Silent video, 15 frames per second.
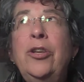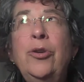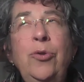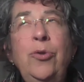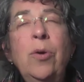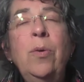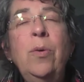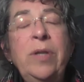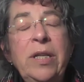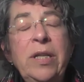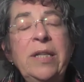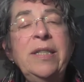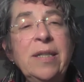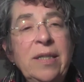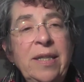you don't
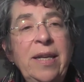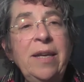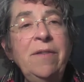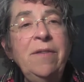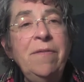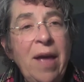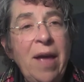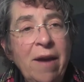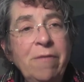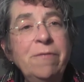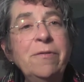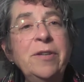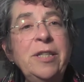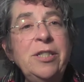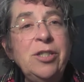need to leave
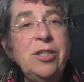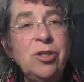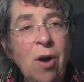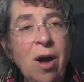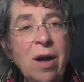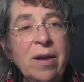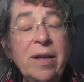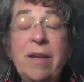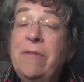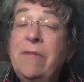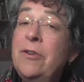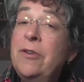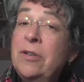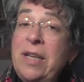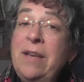every stalk.
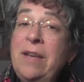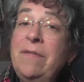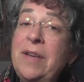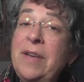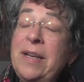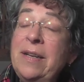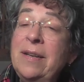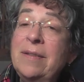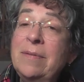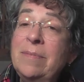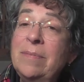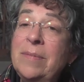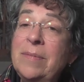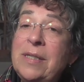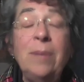If you're leaving
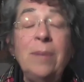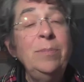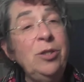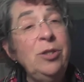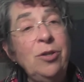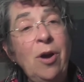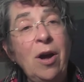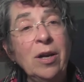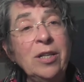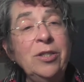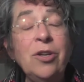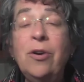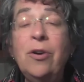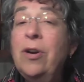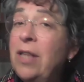some
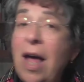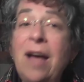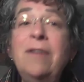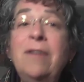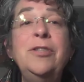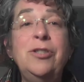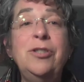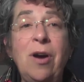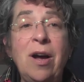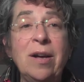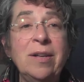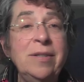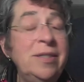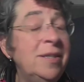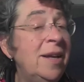stalks or a lot of
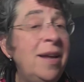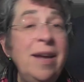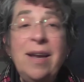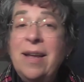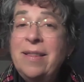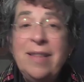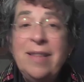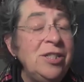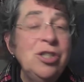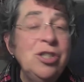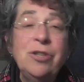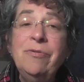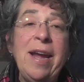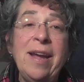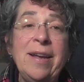stalks, that's
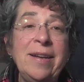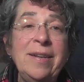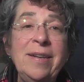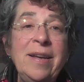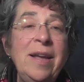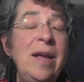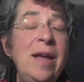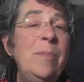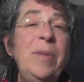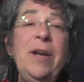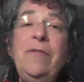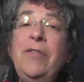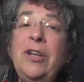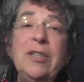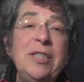great.
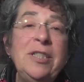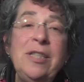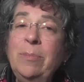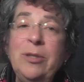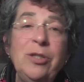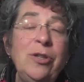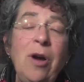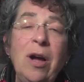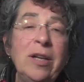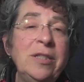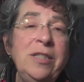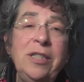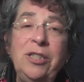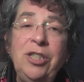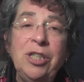But if there's some
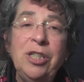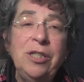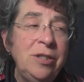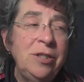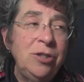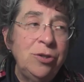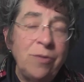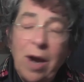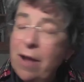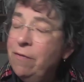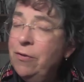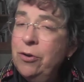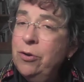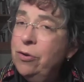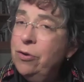stalks that just
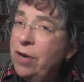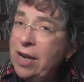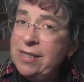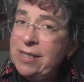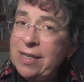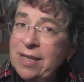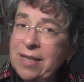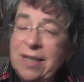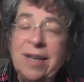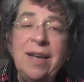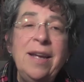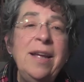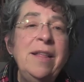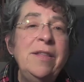drive you crazy,